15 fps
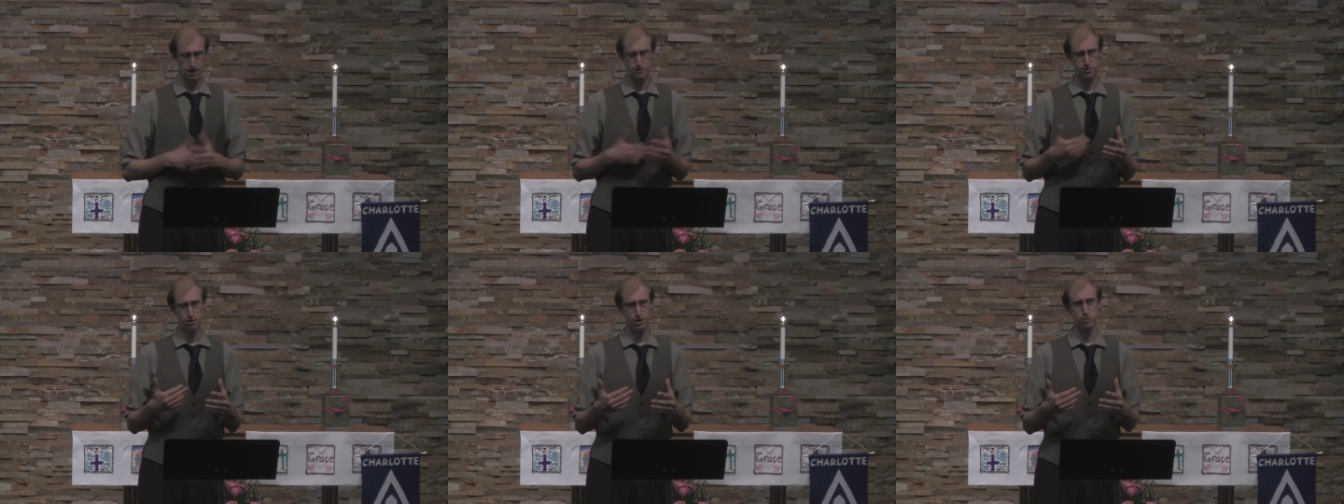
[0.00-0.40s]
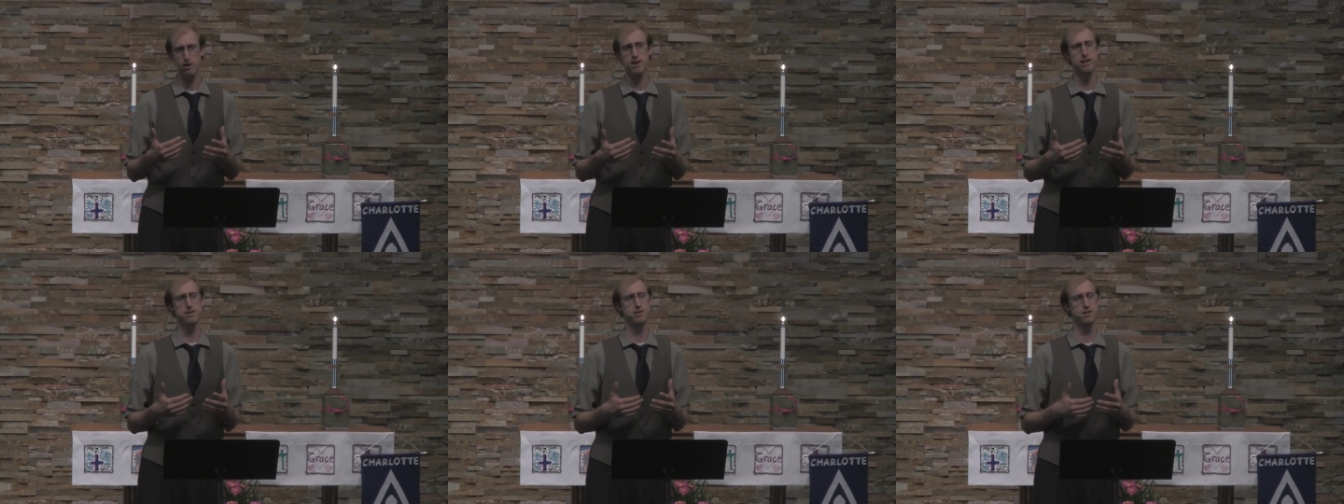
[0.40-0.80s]
never
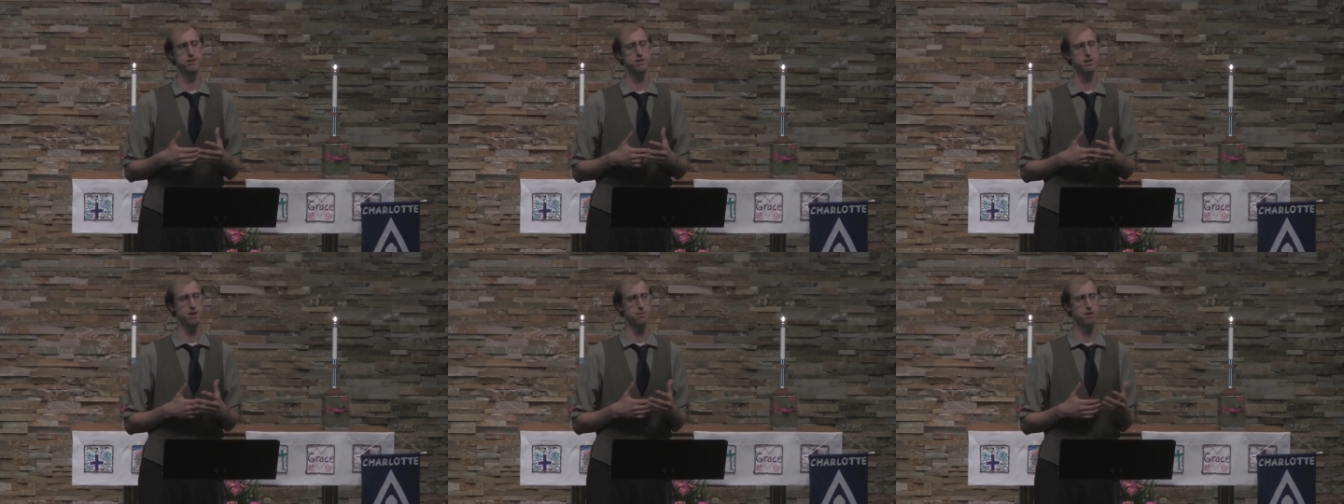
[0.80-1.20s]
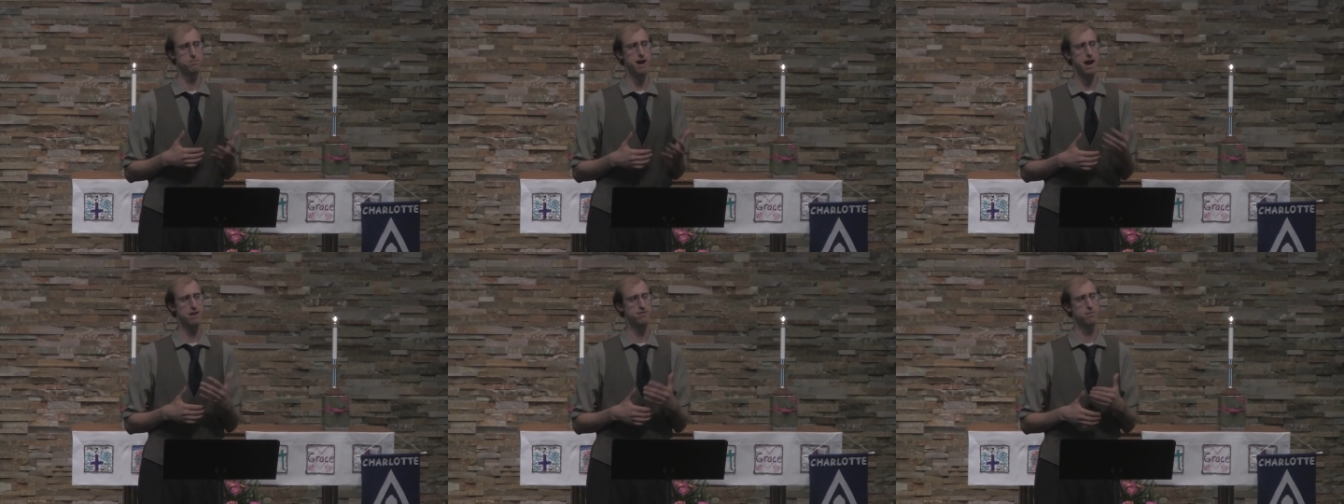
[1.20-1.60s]
regretted coming
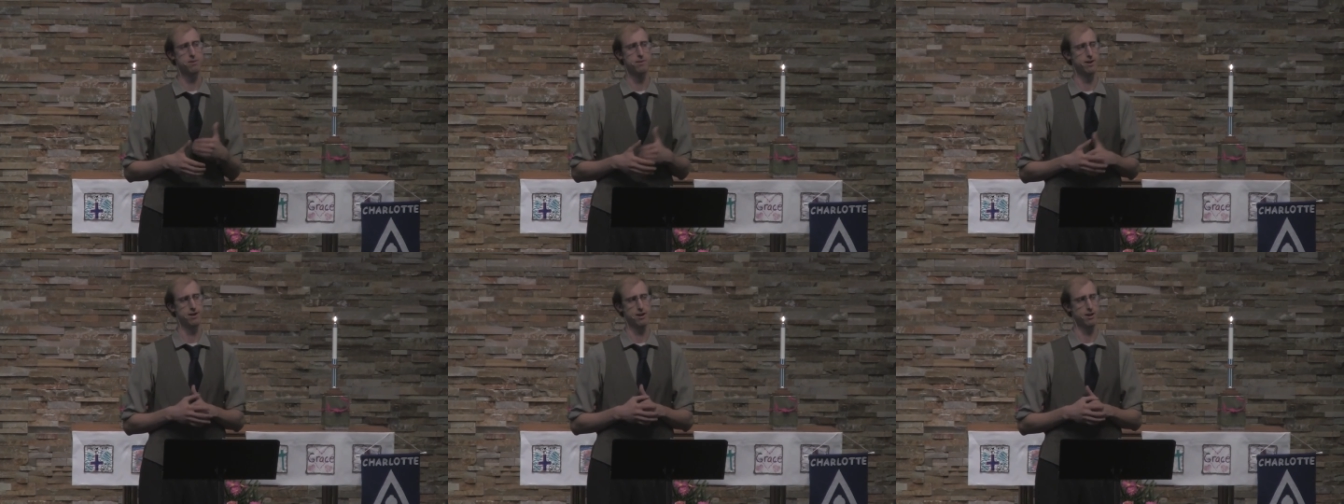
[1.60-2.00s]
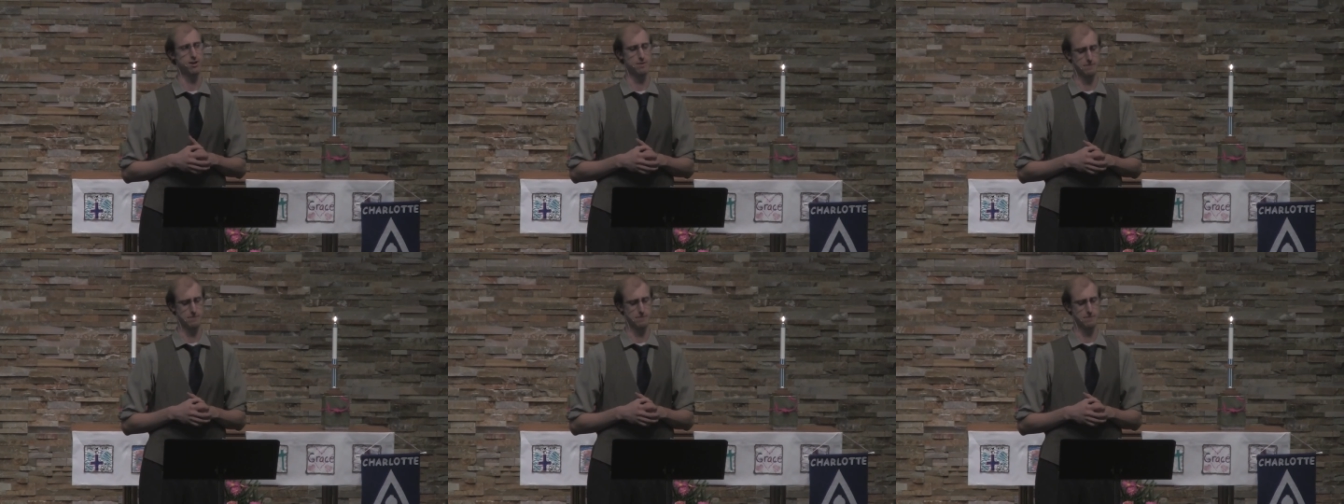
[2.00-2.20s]
back from America.